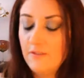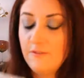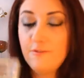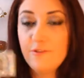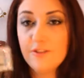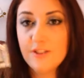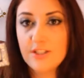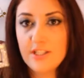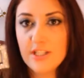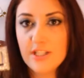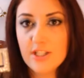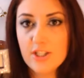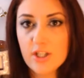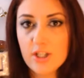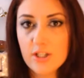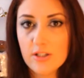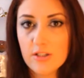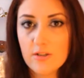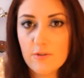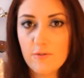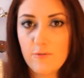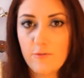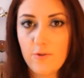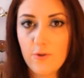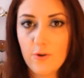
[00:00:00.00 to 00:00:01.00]

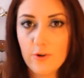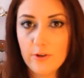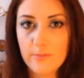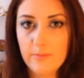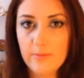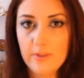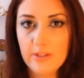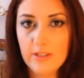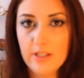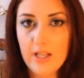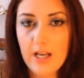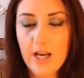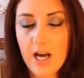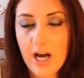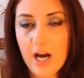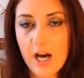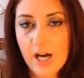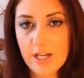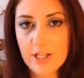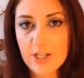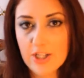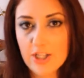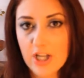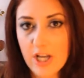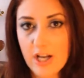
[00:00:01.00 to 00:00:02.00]
Physicians Formula
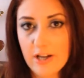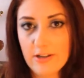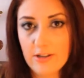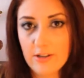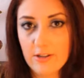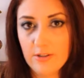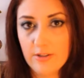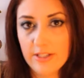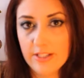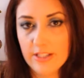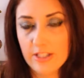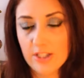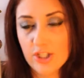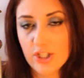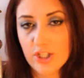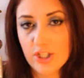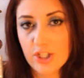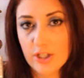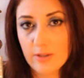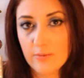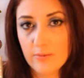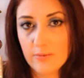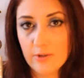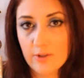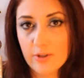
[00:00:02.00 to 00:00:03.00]
eyeshadow in
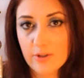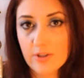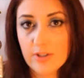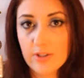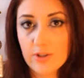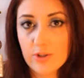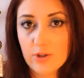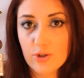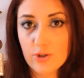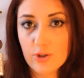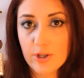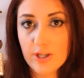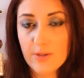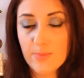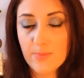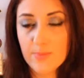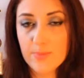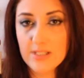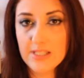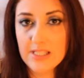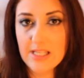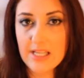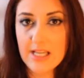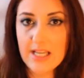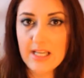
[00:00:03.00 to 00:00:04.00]
shimmer
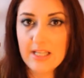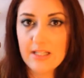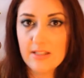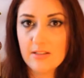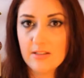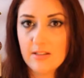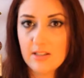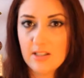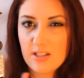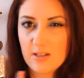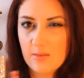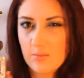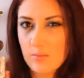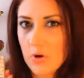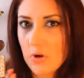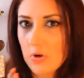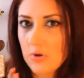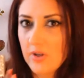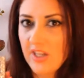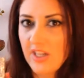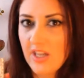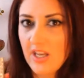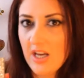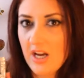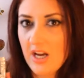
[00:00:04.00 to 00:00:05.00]
strips in Smoky